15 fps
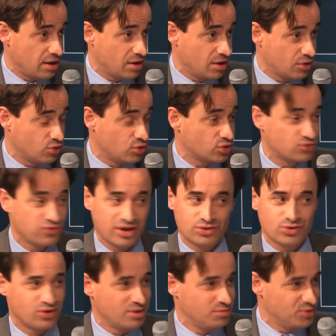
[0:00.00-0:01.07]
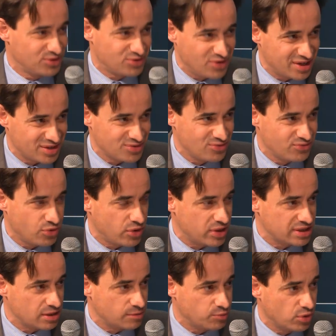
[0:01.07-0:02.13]
growth factor administration, for
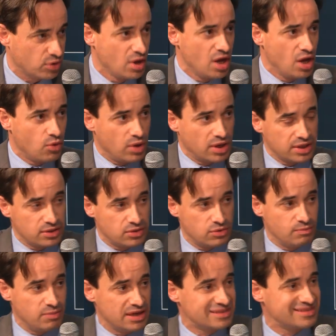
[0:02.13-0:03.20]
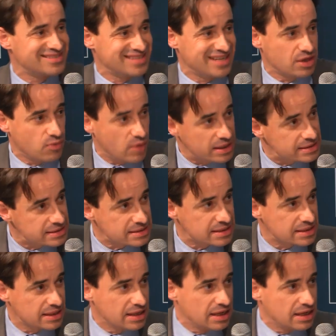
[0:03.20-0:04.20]
example, what is the best sequence.